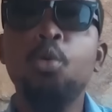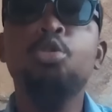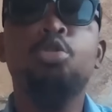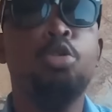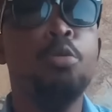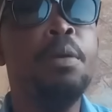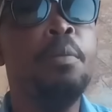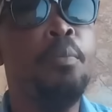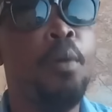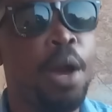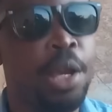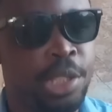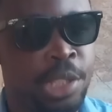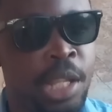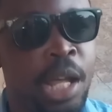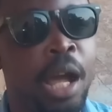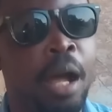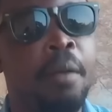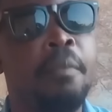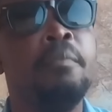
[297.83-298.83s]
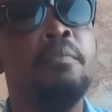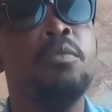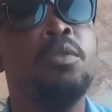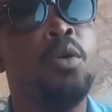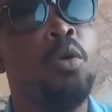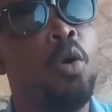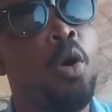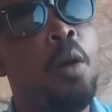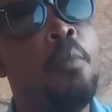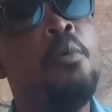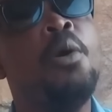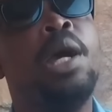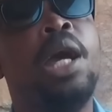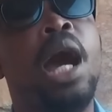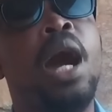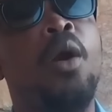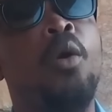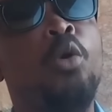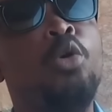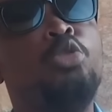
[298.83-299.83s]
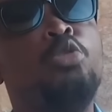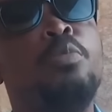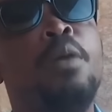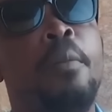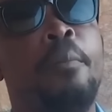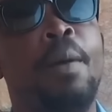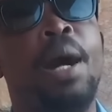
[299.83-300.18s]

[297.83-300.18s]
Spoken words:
un to me boys na, omu ka Owusu